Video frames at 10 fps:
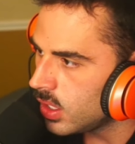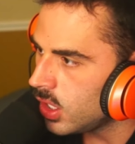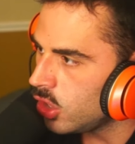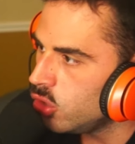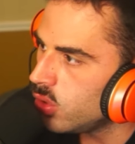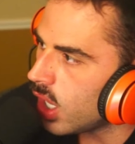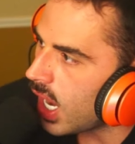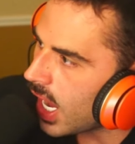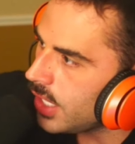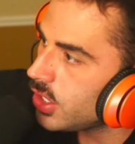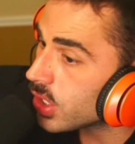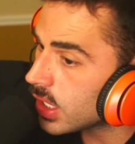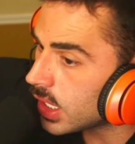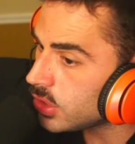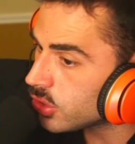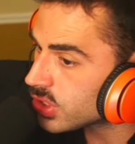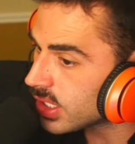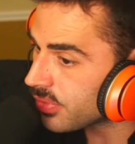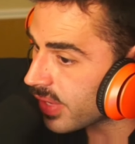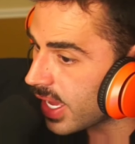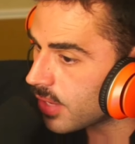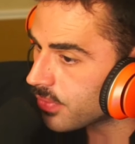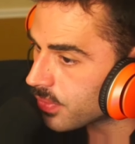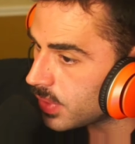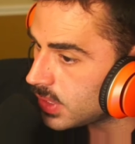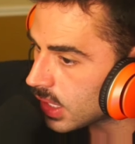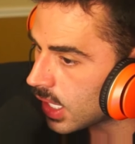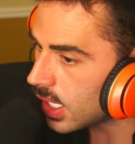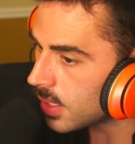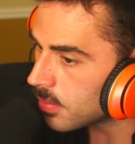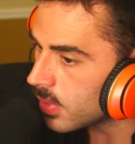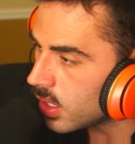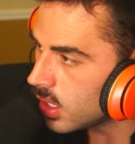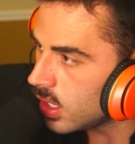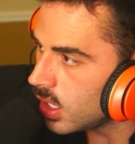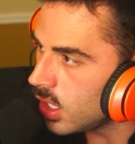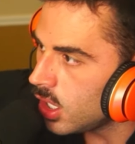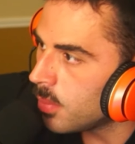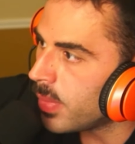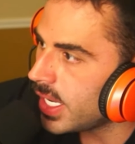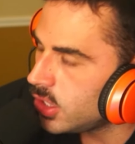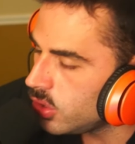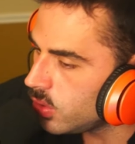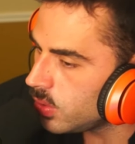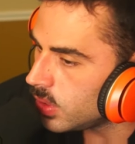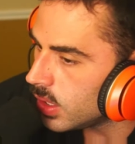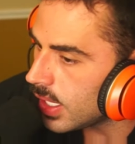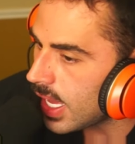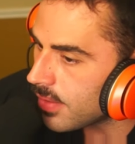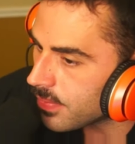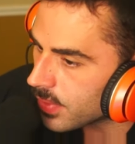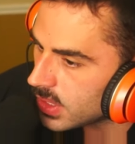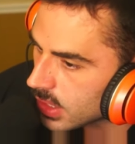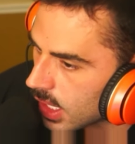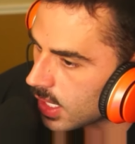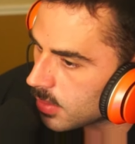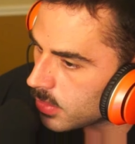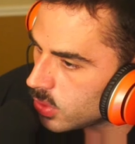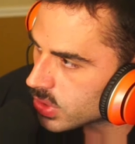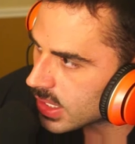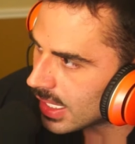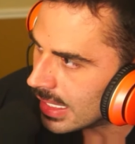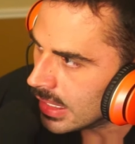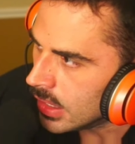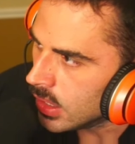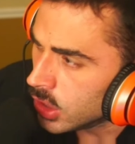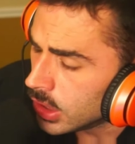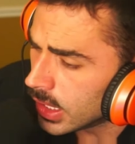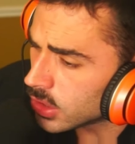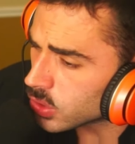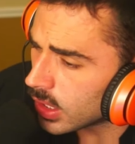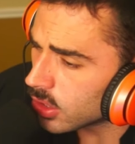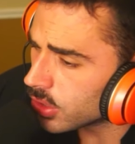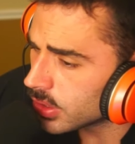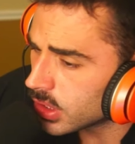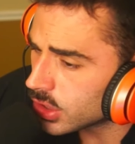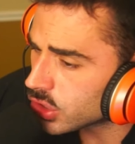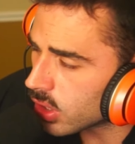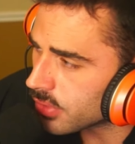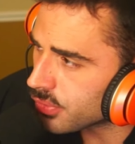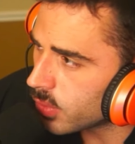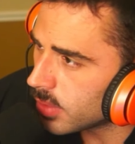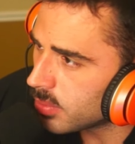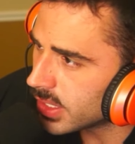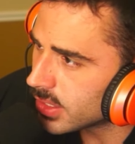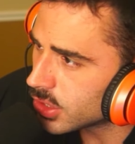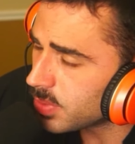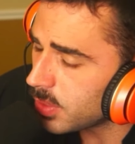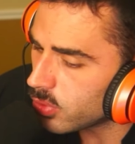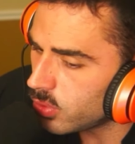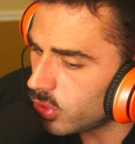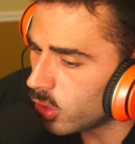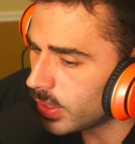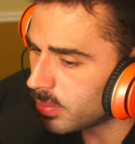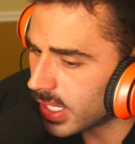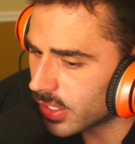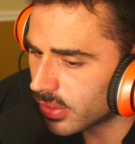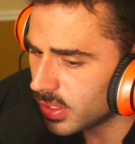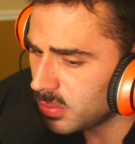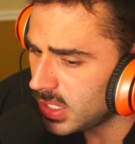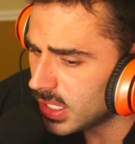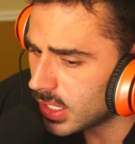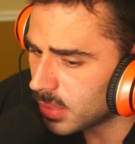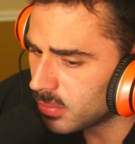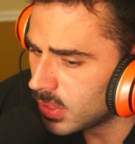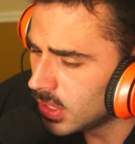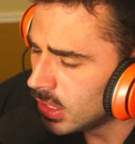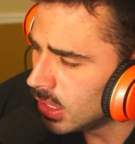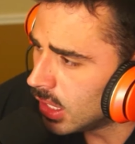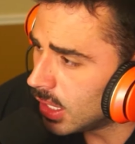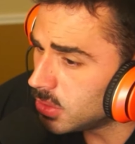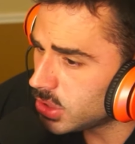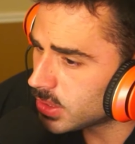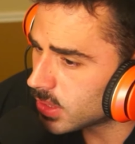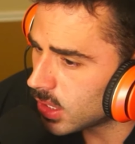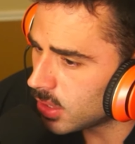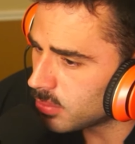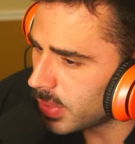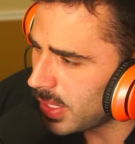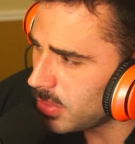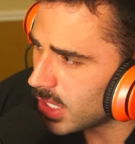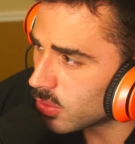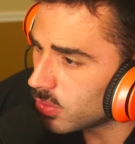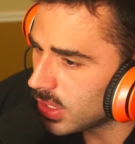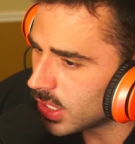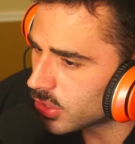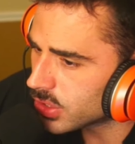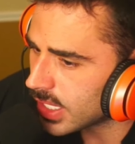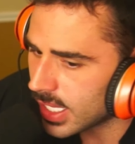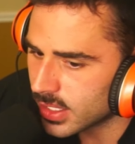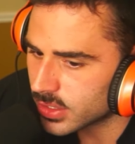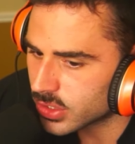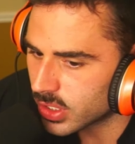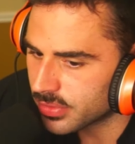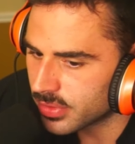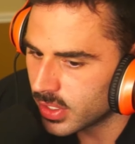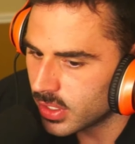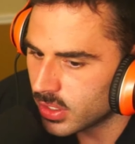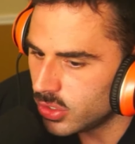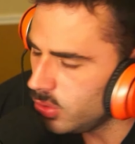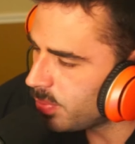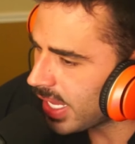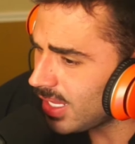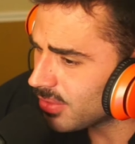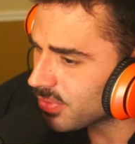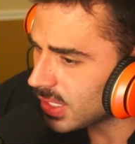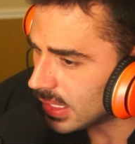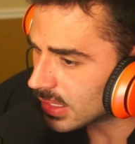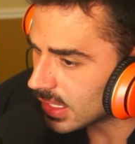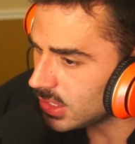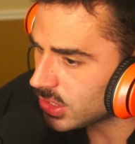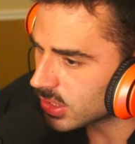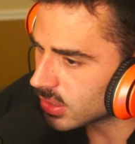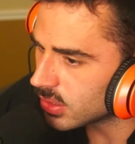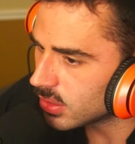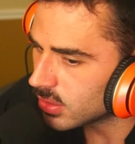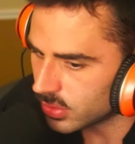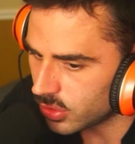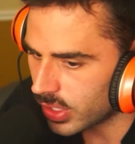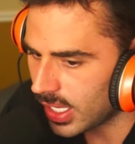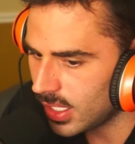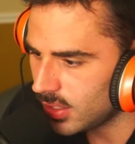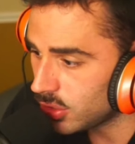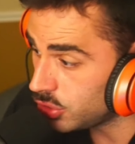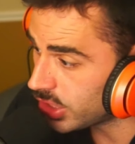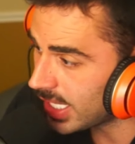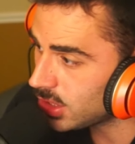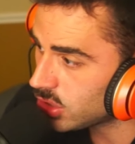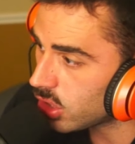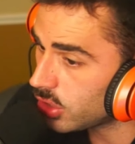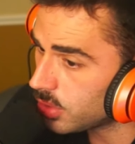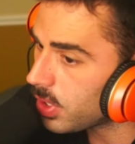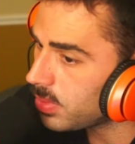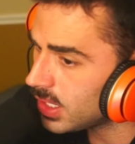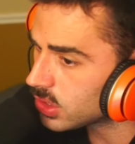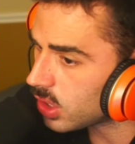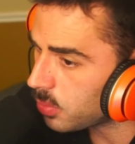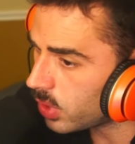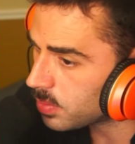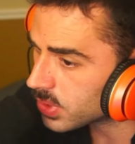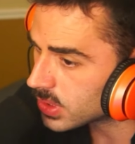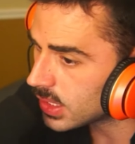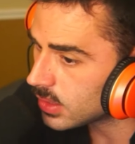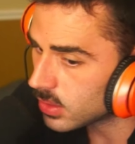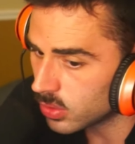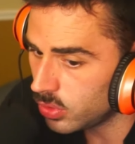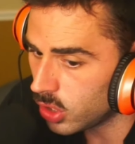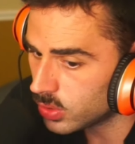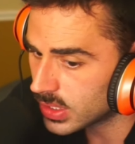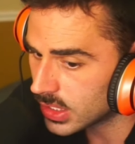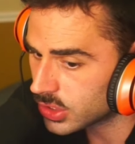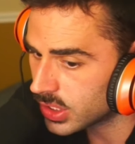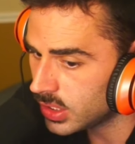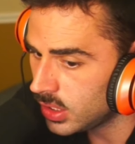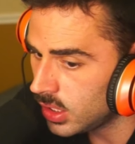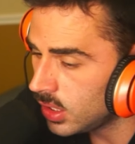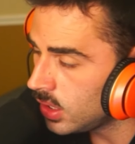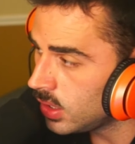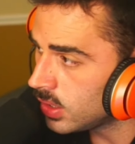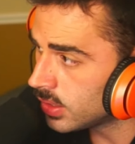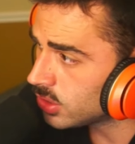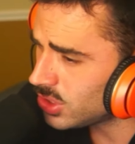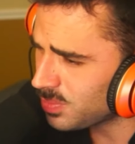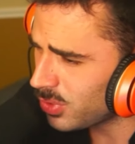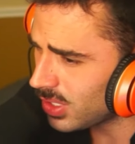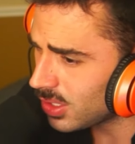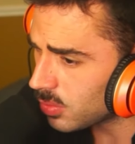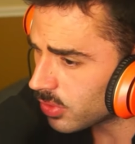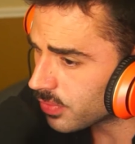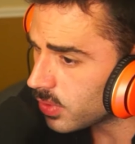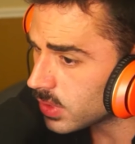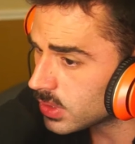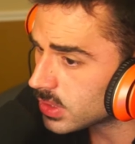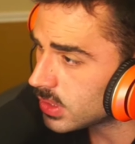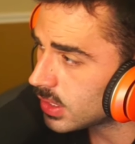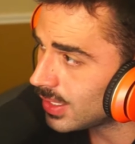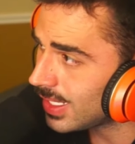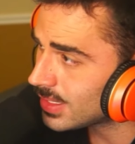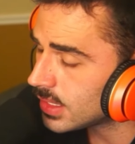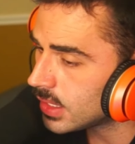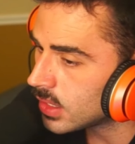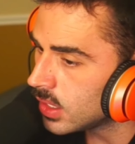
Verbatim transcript: You undercut yourself every time. My dude, every time you say, yeah, so I learned this software, but there's people who know it better than me, and I'm, I just, uh, maybe I don't really understand it and stuff dude, pay the fuck attention. Okay, chances are you're probably in the top one percent who knows that shit, and you just put a little more focus, and that's it.